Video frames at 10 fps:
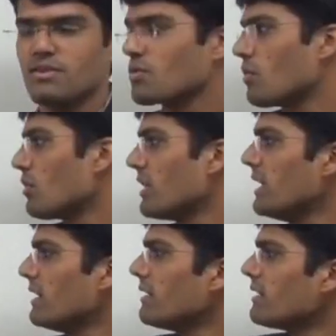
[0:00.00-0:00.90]
So
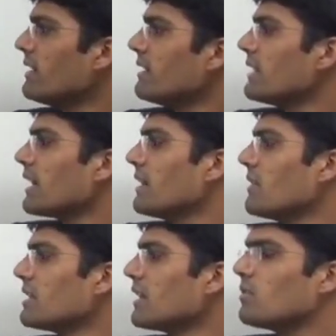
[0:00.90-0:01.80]
here the
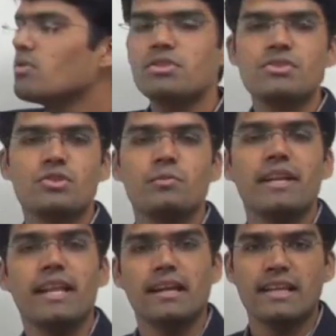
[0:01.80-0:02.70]
given conclusion should
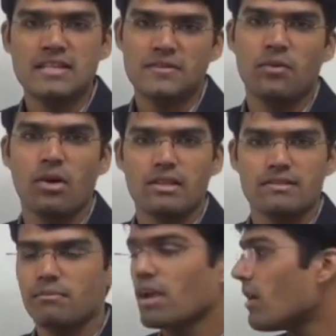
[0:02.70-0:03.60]
be taken as
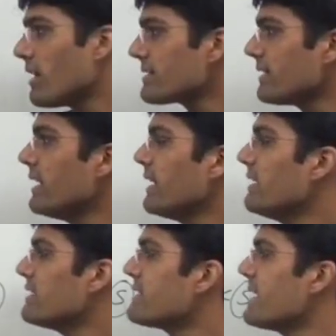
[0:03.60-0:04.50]
false, because
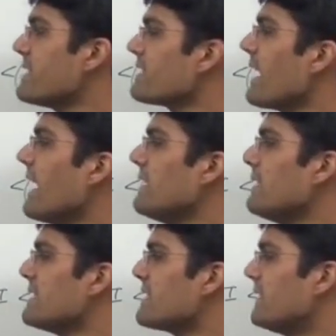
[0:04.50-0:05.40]
it says N
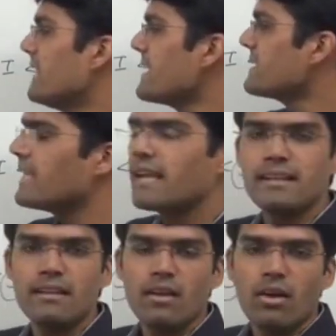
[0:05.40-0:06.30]
is less
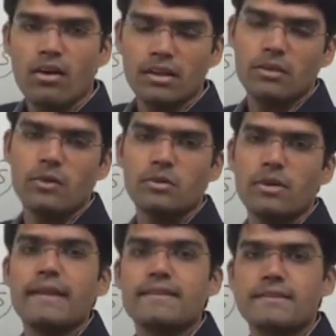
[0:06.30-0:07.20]
than or equal
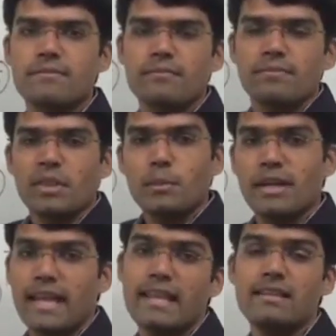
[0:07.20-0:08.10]
to S,
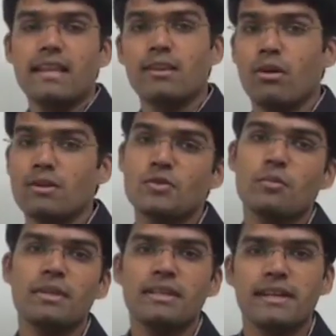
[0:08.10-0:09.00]
but N can
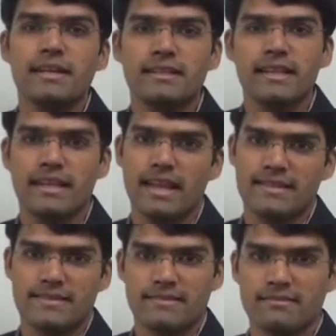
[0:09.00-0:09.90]
also be greater than
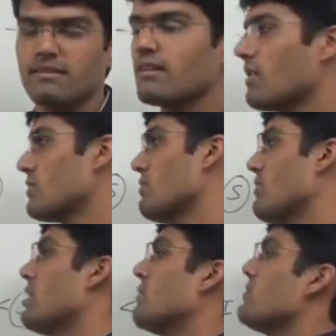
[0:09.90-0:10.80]
S. So
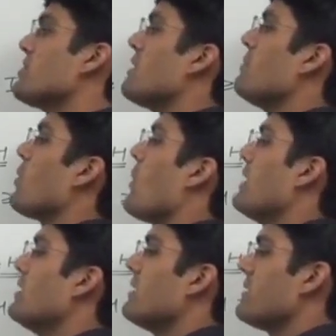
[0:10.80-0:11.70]
conclusion number
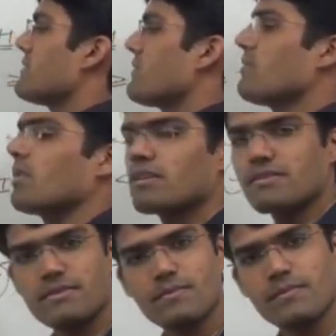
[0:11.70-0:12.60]
1 is
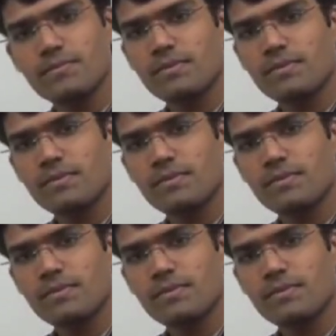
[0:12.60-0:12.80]
false.